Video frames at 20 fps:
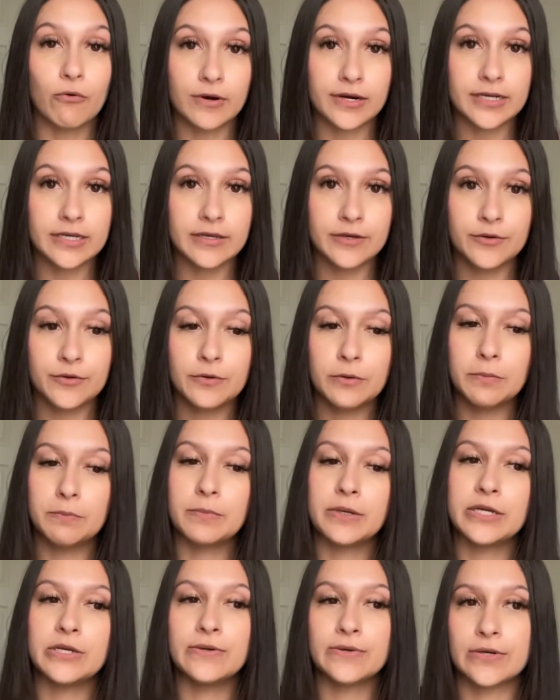you, but
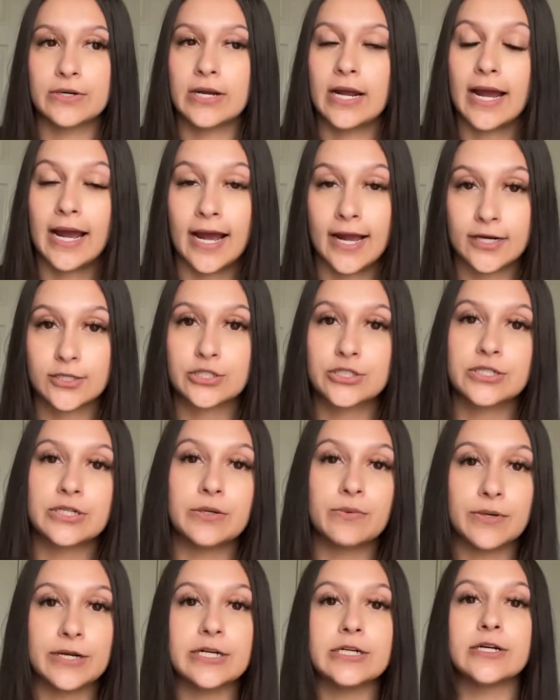you could actually
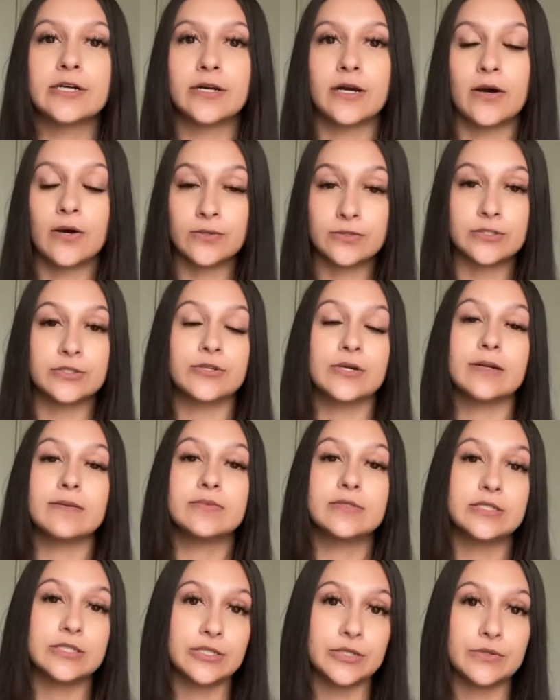wear your own scrubs
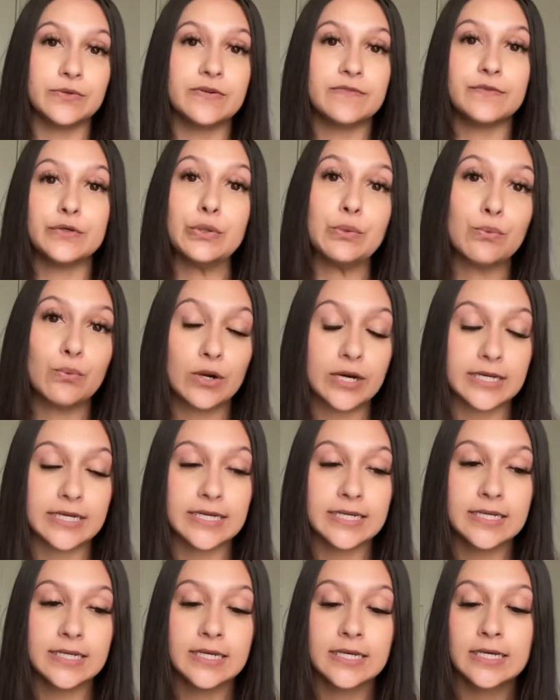too if you
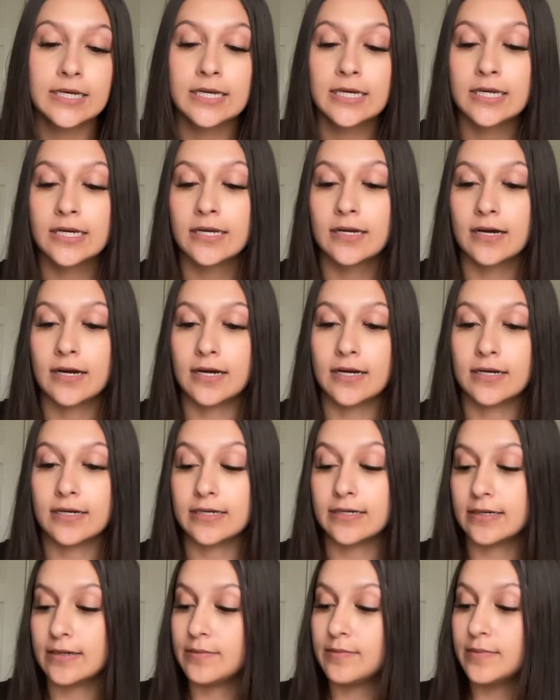wanted.
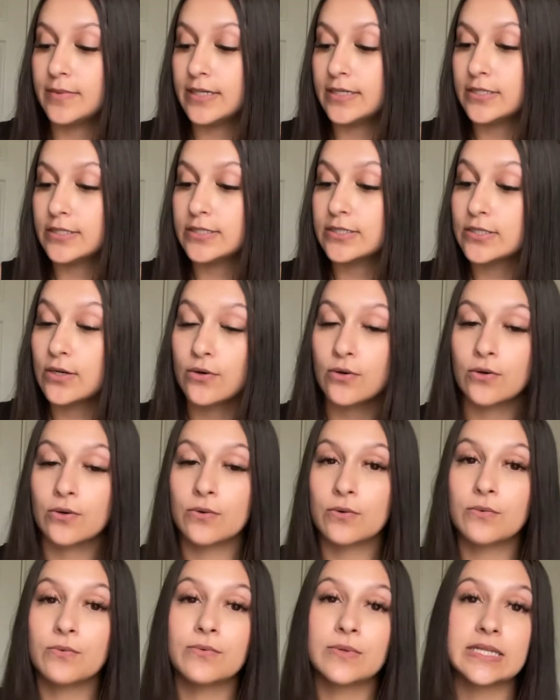
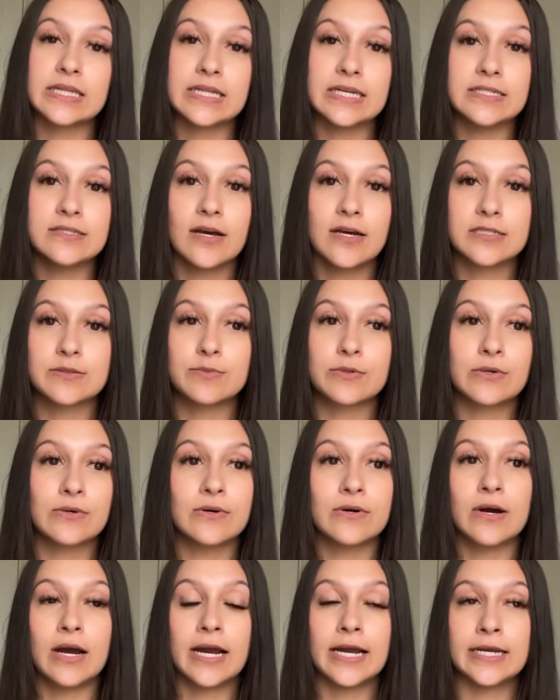So with this
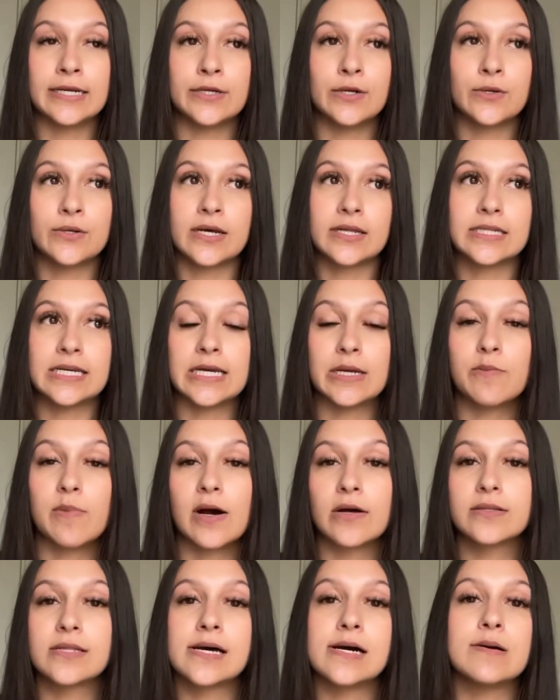hospital, I know nothing
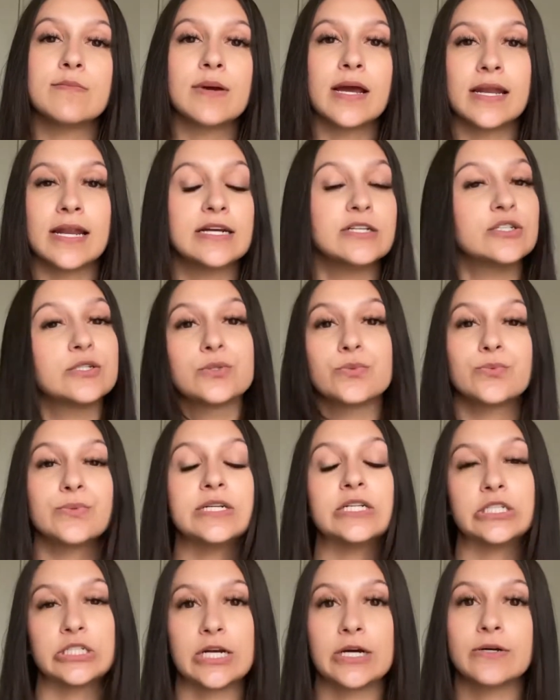about them, and I just
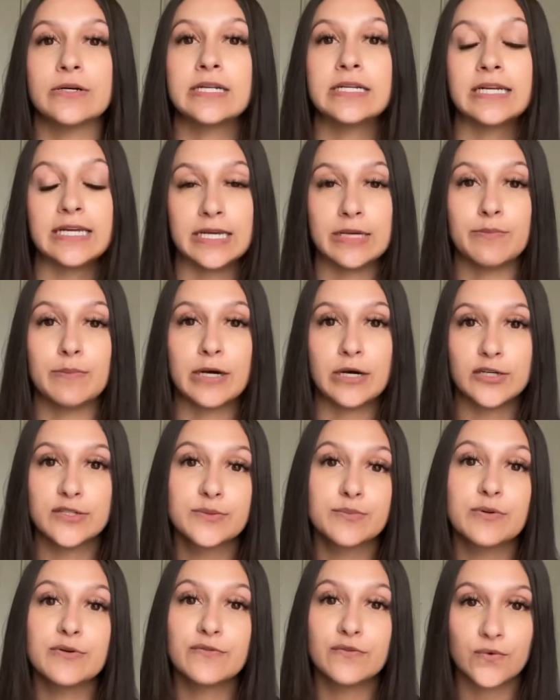reached out and emailed
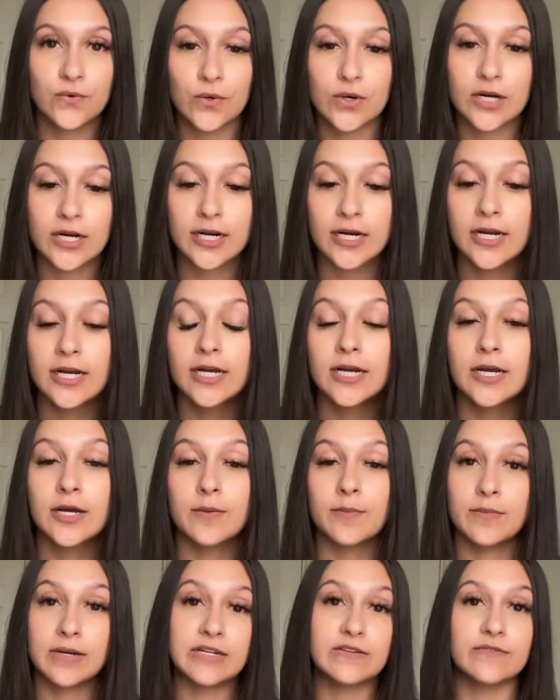before
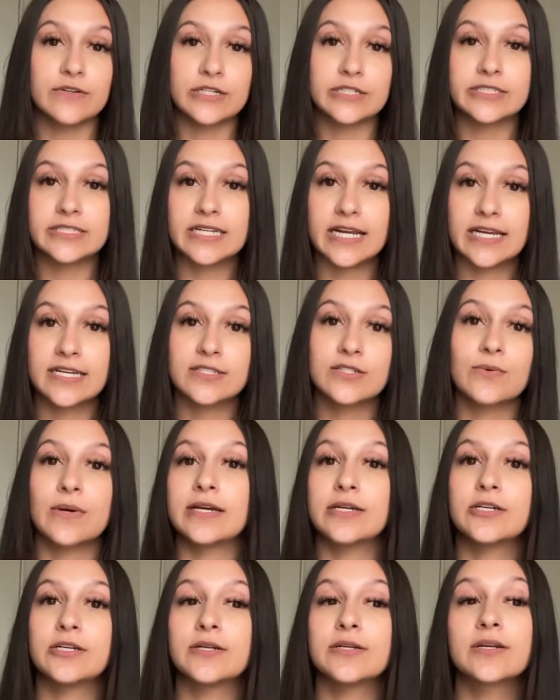my first day so I
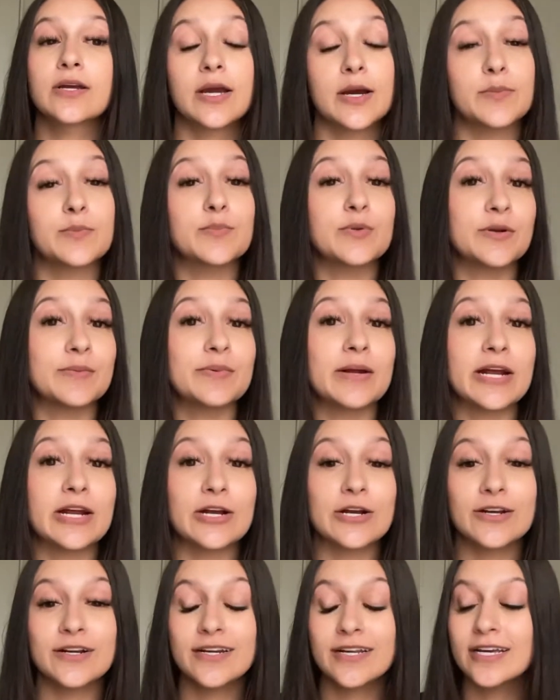could come
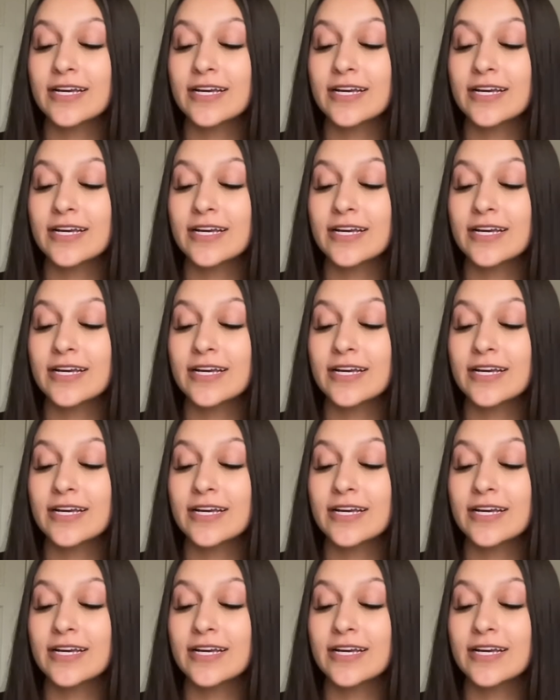prepared.